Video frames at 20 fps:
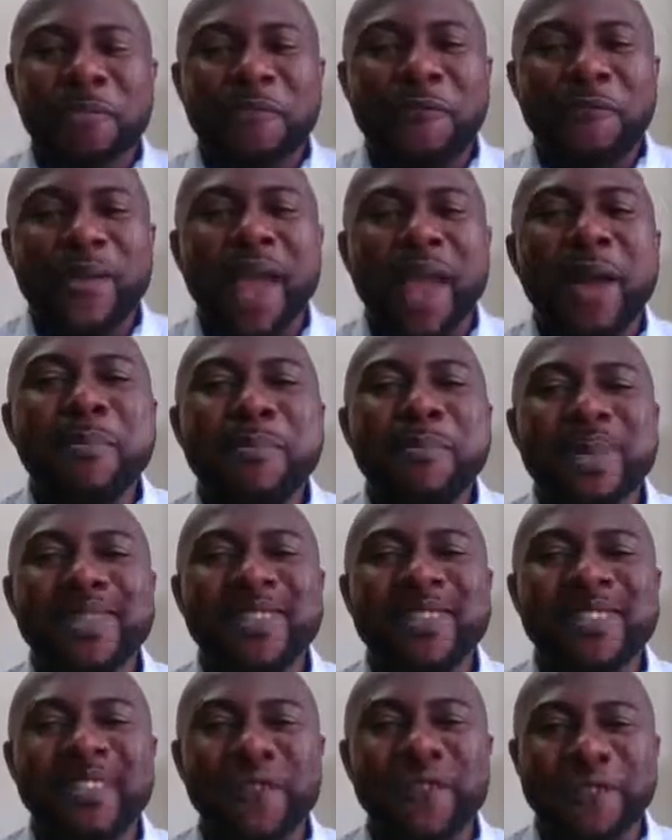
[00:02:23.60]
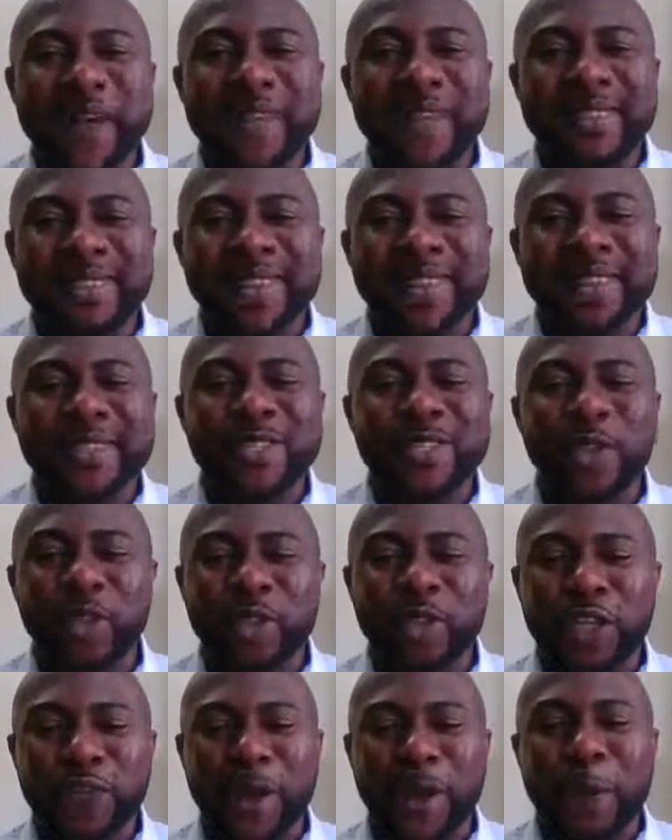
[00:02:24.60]
fear means different things
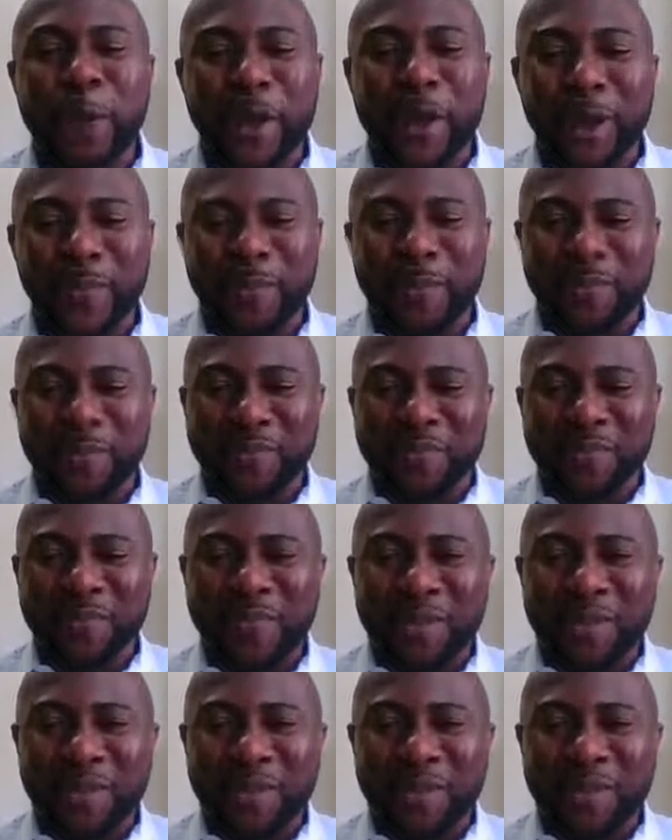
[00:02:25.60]
to different people.